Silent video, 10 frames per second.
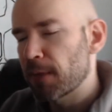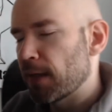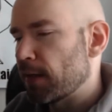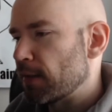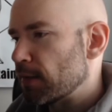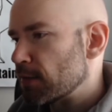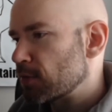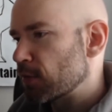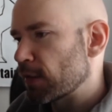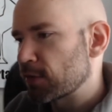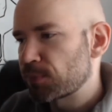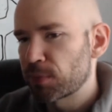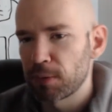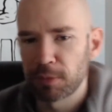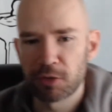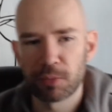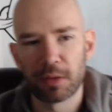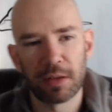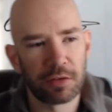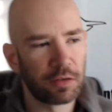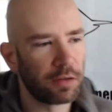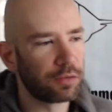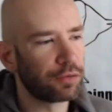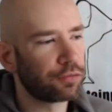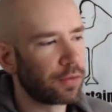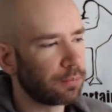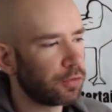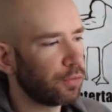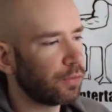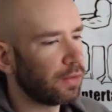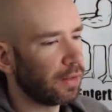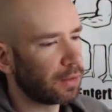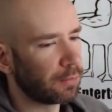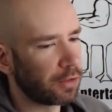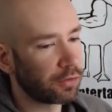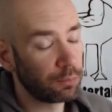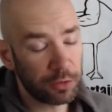And so that's pretty much what lesson I learned from 2D animation,